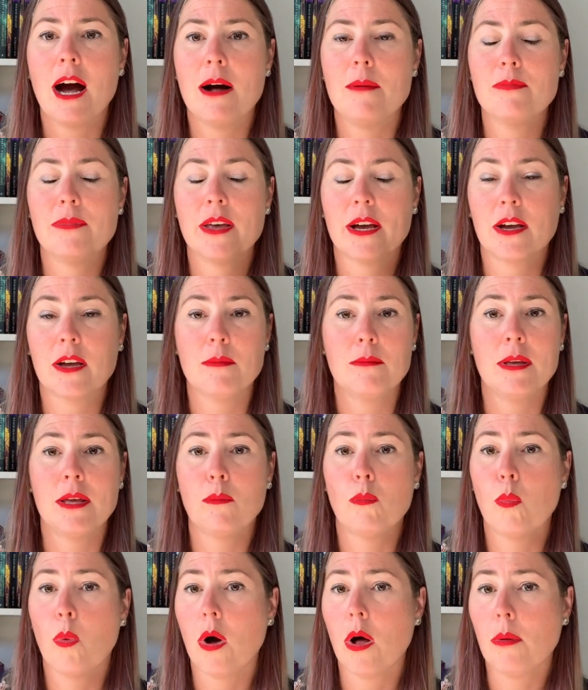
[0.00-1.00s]
That can be
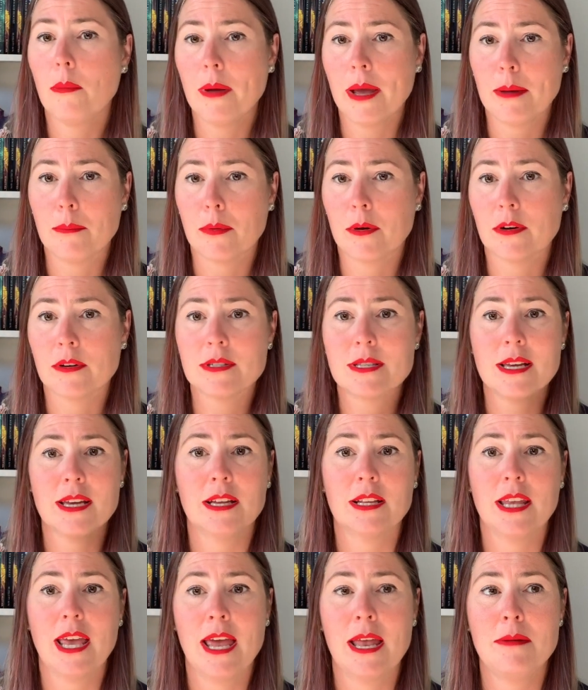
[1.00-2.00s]
wallpapers,
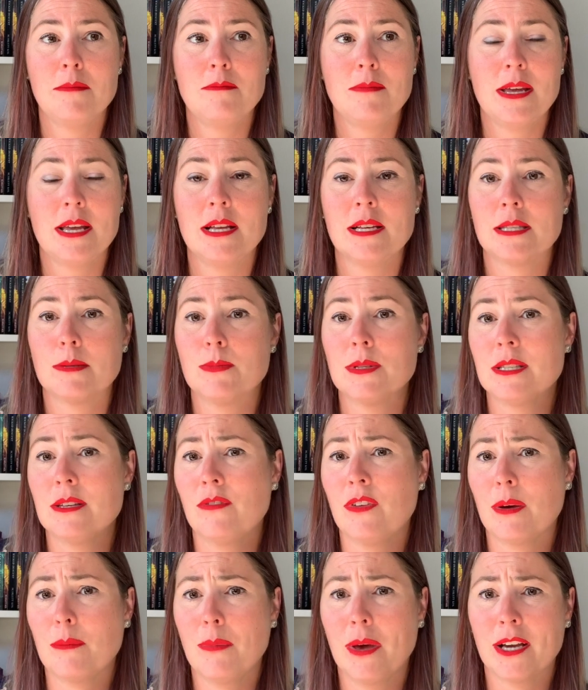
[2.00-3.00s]
it can be
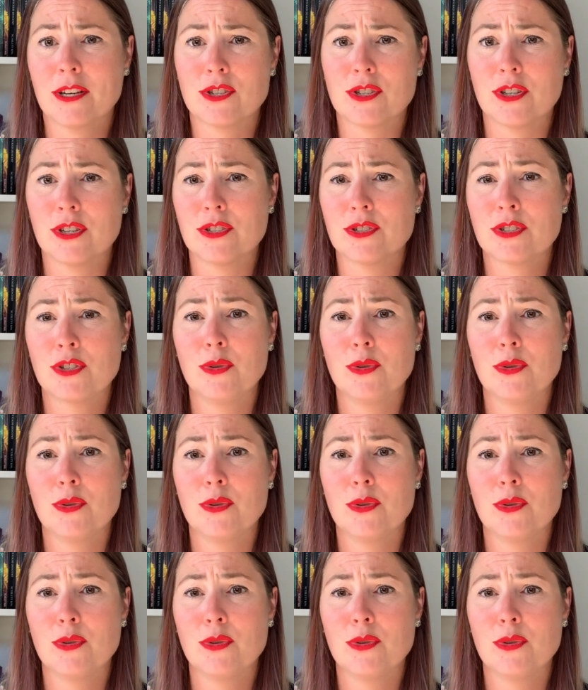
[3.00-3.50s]
specific pictures.